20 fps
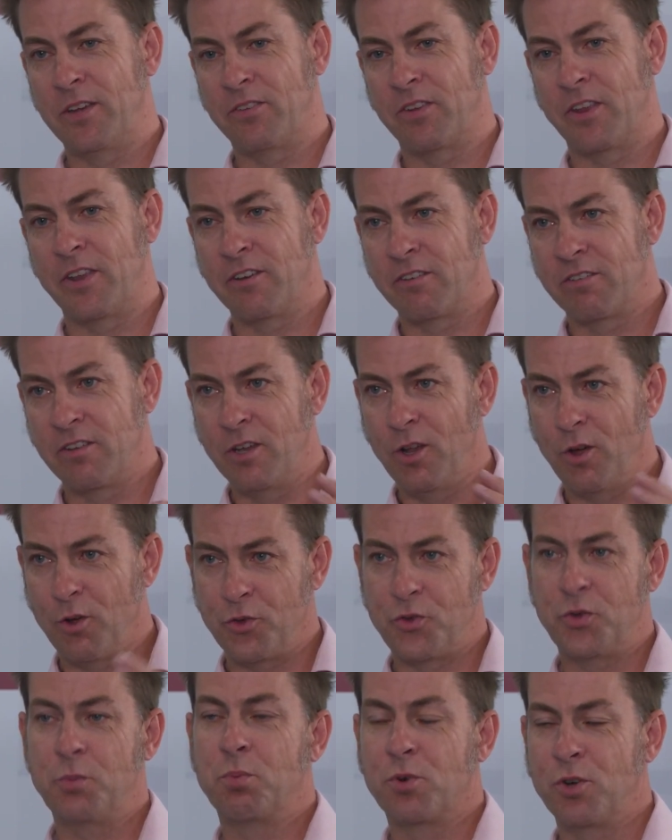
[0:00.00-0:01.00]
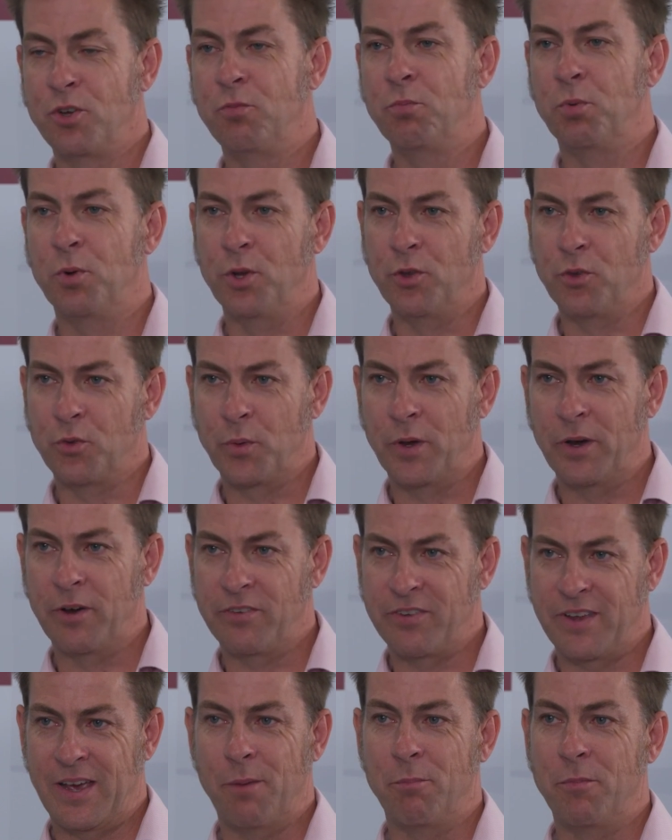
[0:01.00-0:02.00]
So there's lots of proof points where
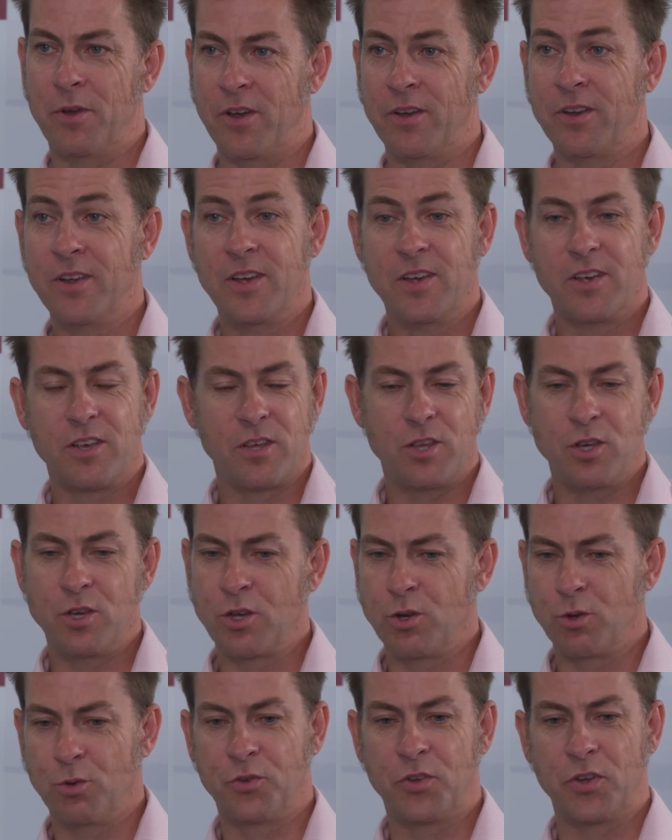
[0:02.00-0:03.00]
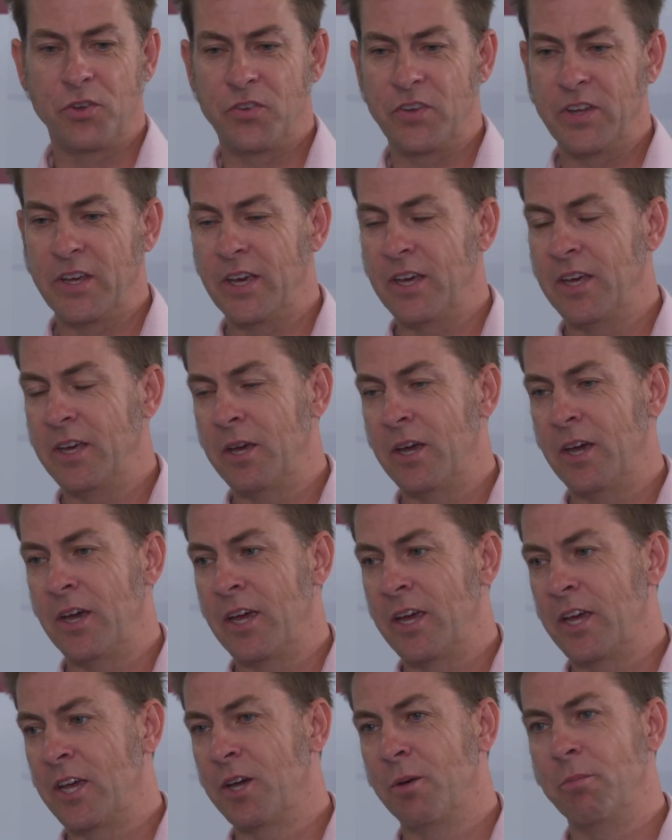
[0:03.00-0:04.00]
it's happening. You can also see it uh,
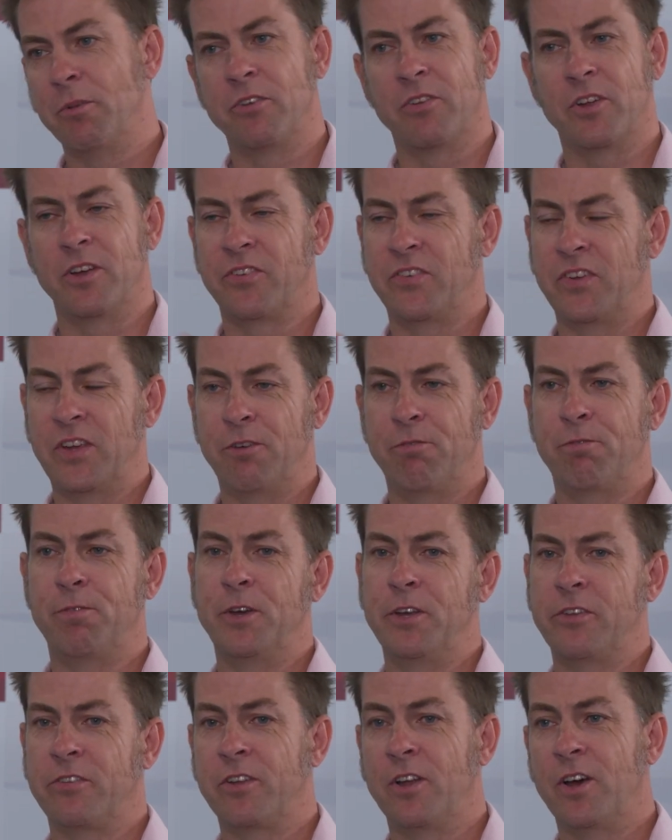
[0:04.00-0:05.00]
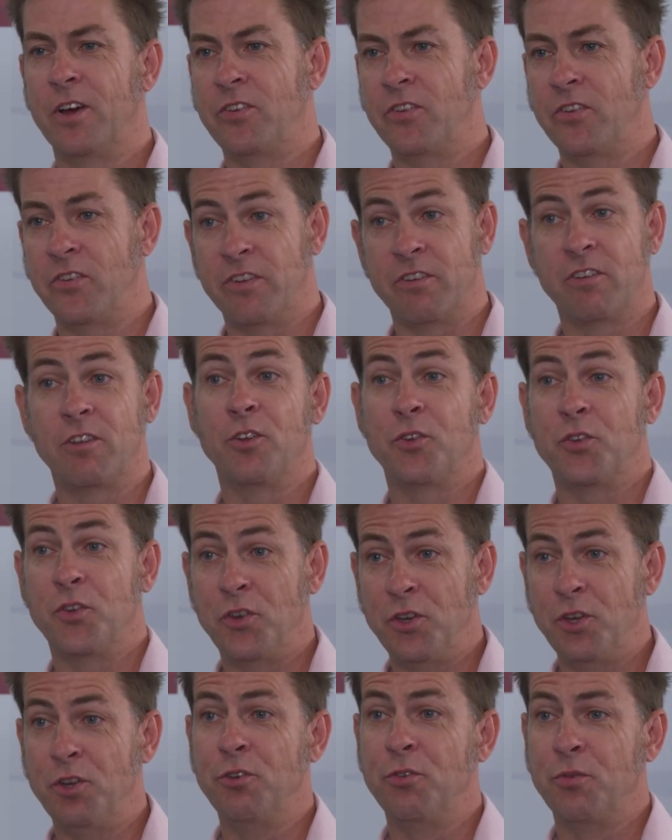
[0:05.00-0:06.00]
in companies like CF Fertilizers. There's lots of
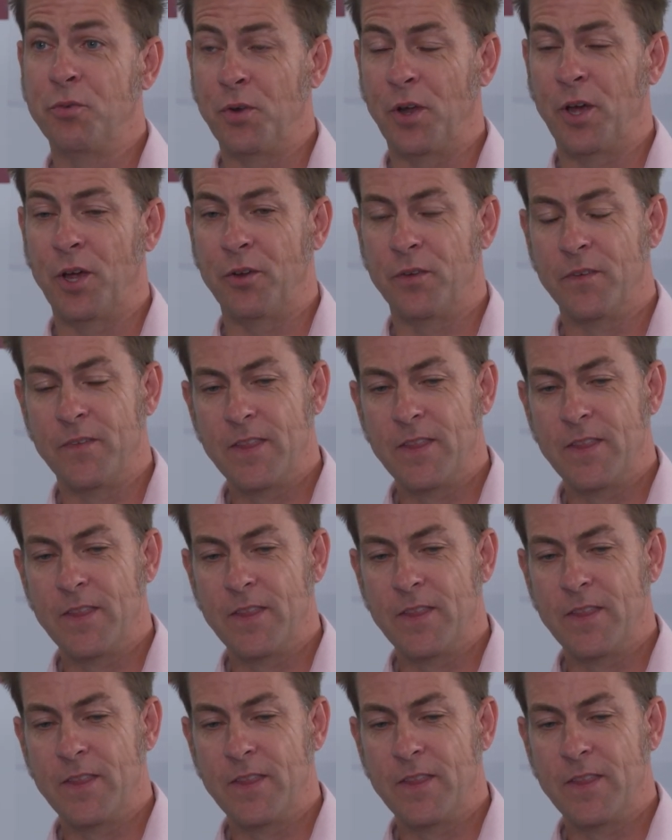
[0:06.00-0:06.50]
news flow.